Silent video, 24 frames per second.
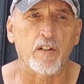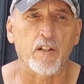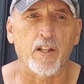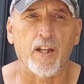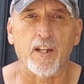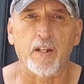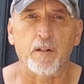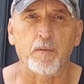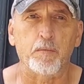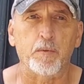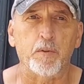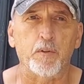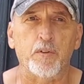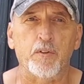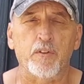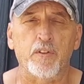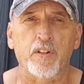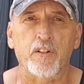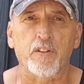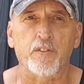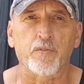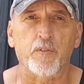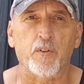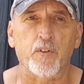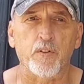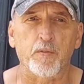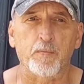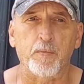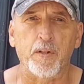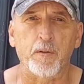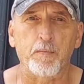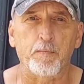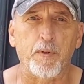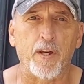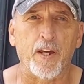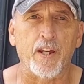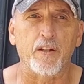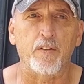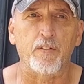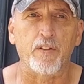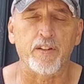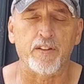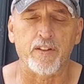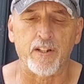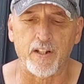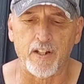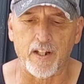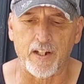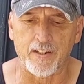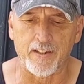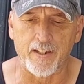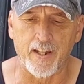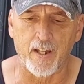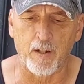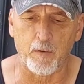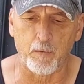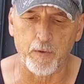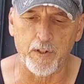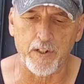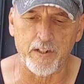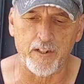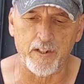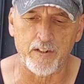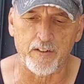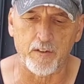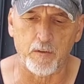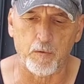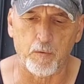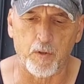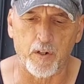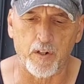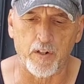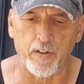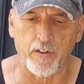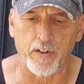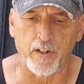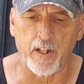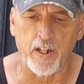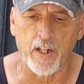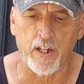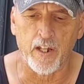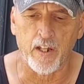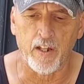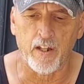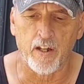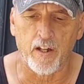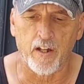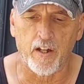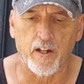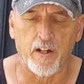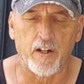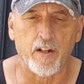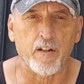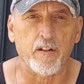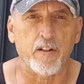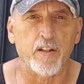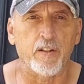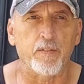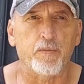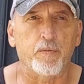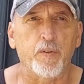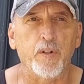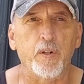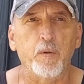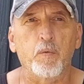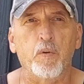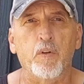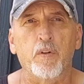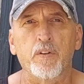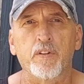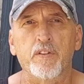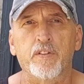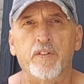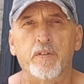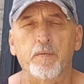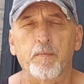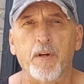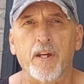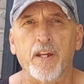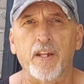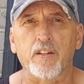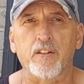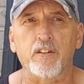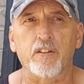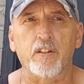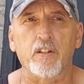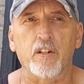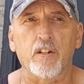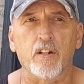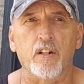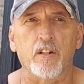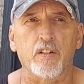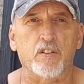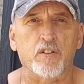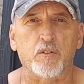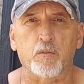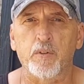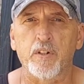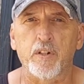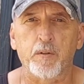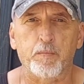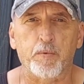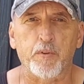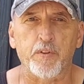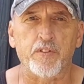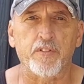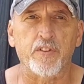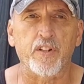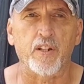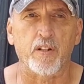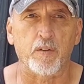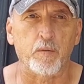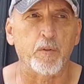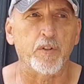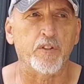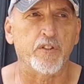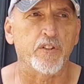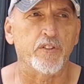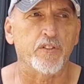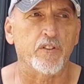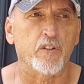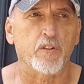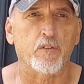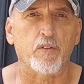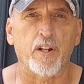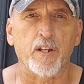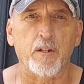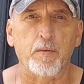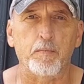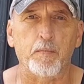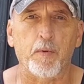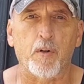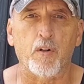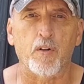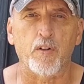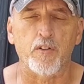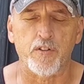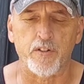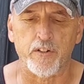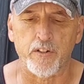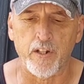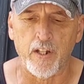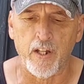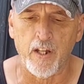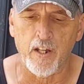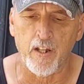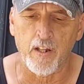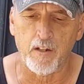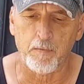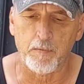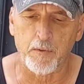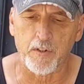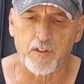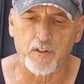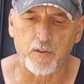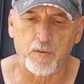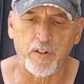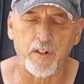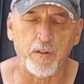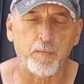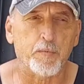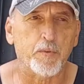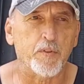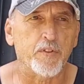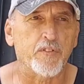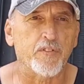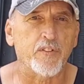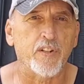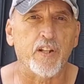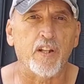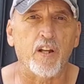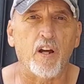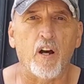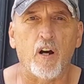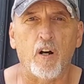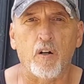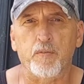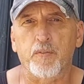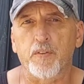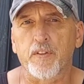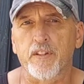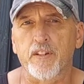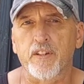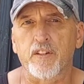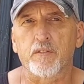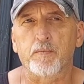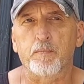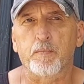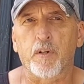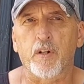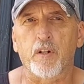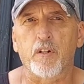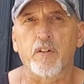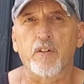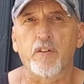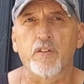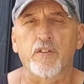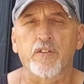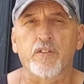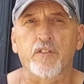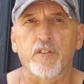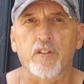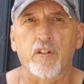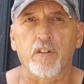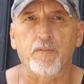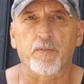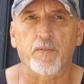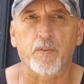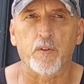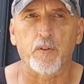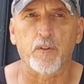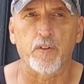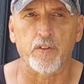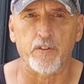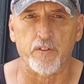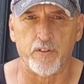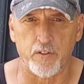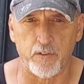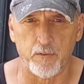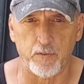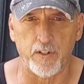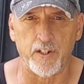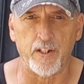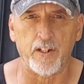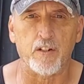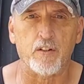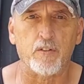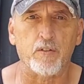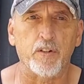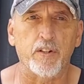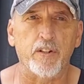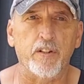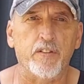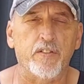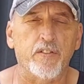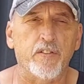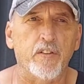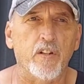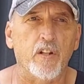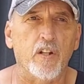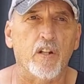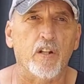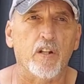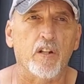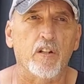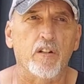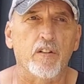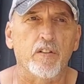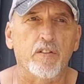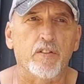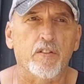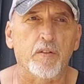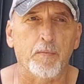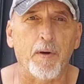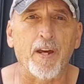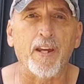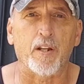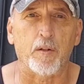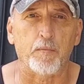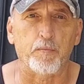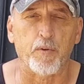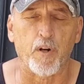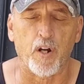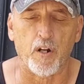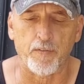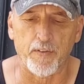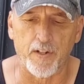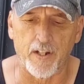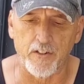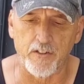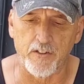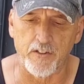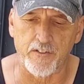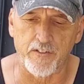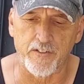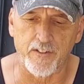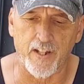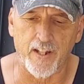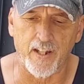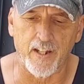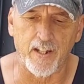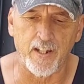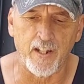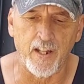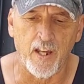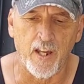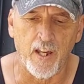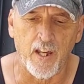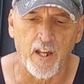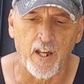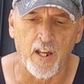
labor as far as being paid or anything like that, we did the work. If we wanted to make a 20%, which is a great margin, but 20% off of these birds to increase, to make a profit, I should say,